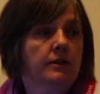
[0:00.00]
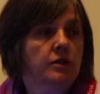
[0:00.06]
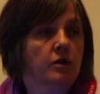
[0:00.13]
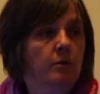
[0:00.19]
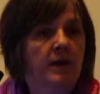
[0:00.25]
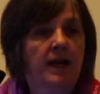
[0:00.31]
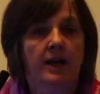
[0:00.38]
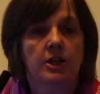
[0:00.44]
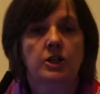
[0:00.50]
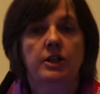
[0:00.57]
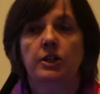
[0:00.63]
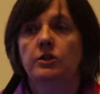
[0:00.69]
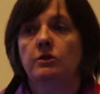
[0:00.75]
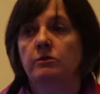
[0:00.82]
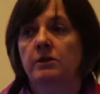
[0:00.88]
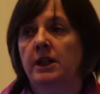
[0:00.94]
So we
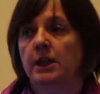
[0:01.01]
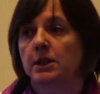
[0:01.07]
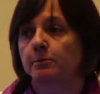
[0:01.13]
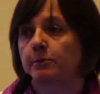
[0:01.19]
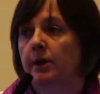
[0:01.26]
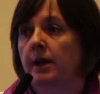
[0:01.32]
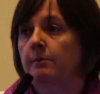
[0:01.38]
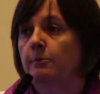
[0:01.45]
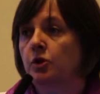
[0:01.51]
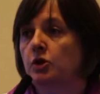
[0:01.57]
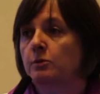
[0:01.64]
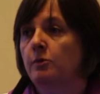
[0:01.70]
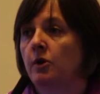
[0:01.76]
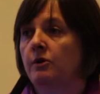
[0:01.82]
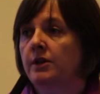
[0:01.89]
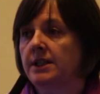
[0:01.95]
actually do need to pay much more